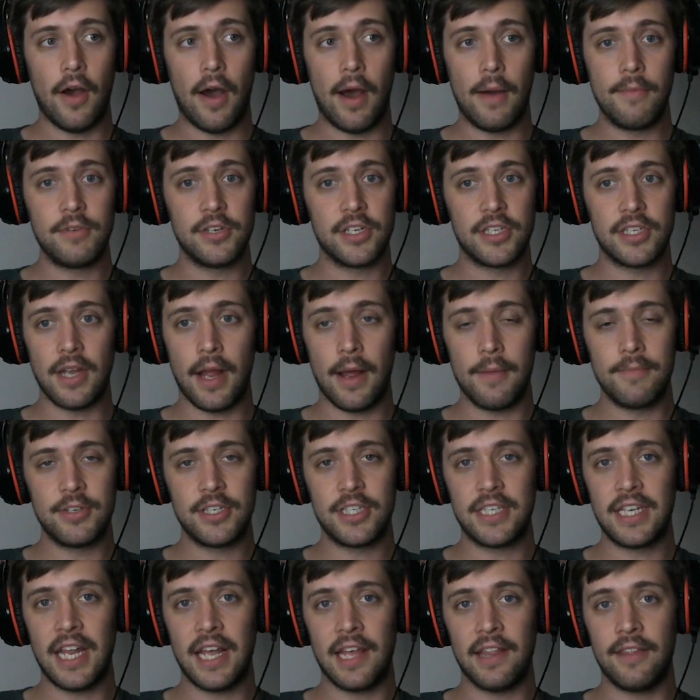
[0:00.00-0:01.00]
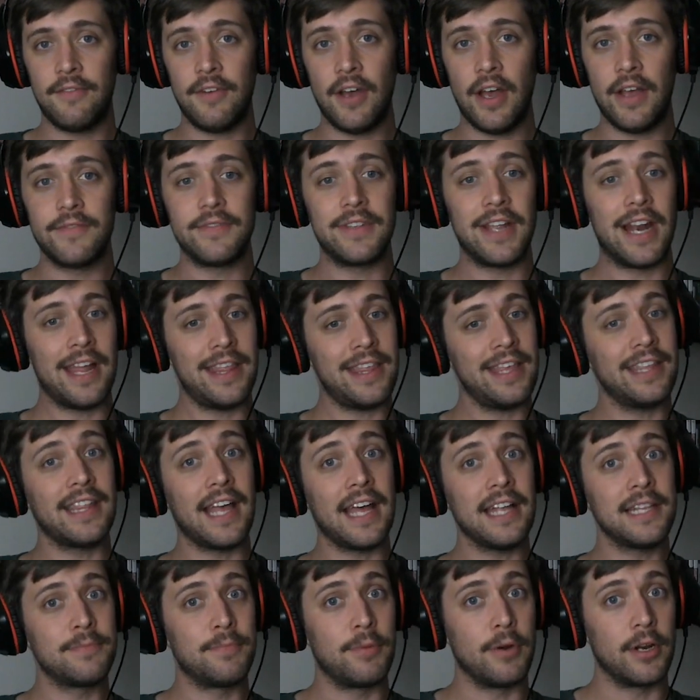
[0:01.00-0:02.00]
I'm just taking the vibes, and I think
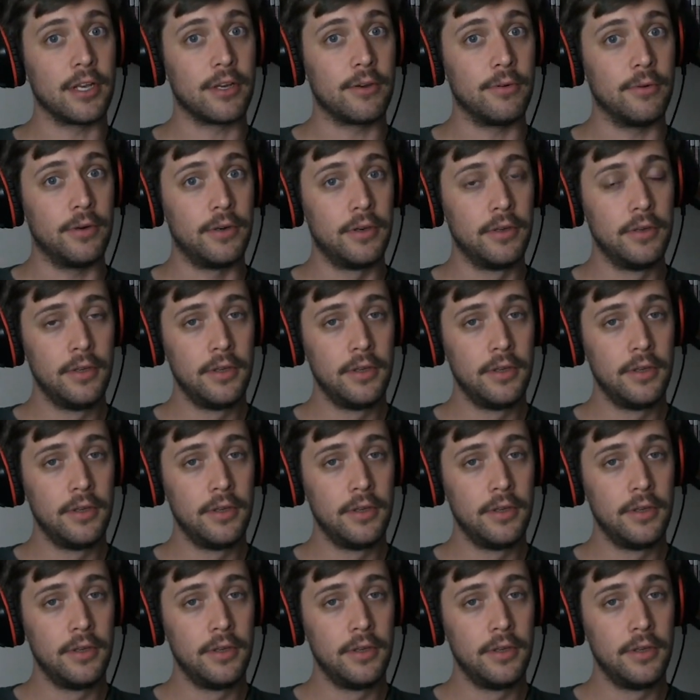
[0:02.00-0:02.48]
that's pretty cool.